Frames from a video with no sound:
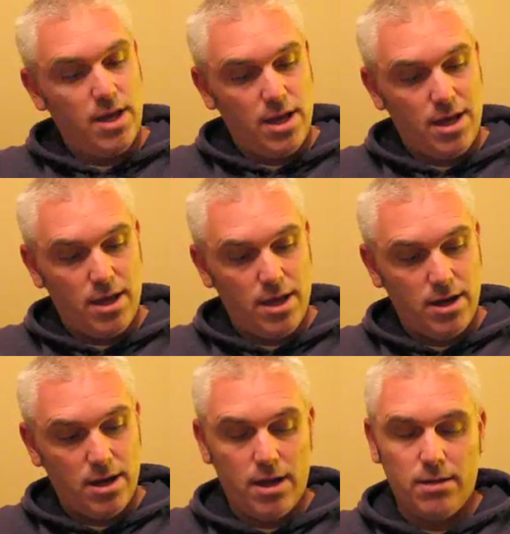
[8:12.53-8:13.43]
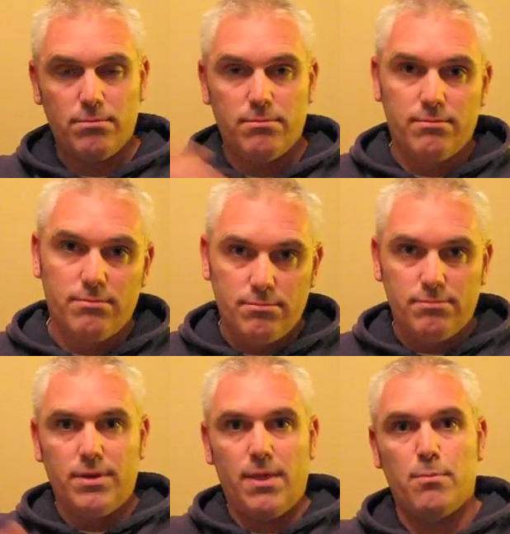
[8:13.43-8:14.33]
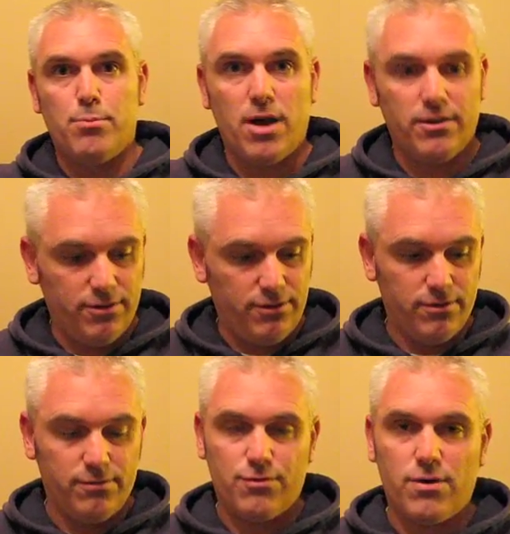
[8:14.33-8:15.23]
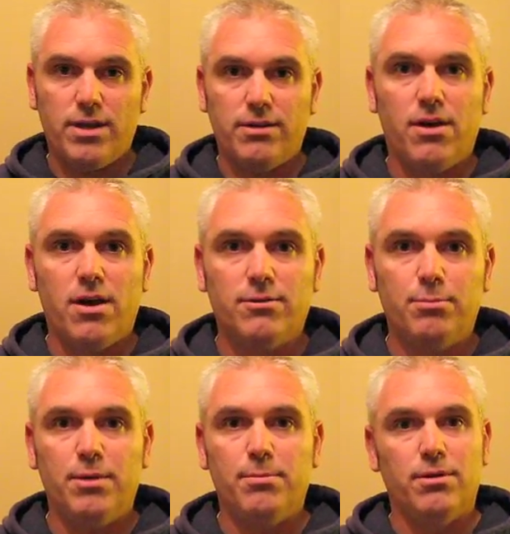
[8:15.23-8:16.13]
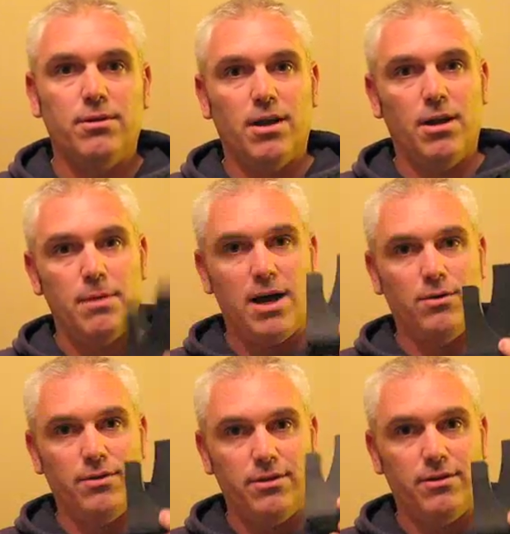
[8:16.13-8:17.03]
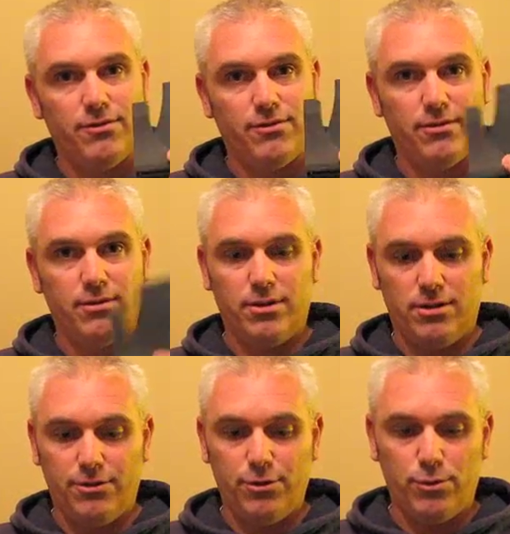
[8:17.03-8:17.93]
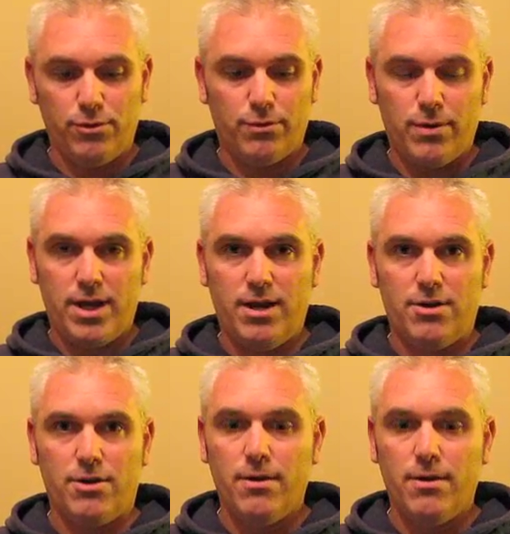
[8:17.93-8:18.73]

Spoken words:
and I'm in the process of trying to talk to people about this little dude right here.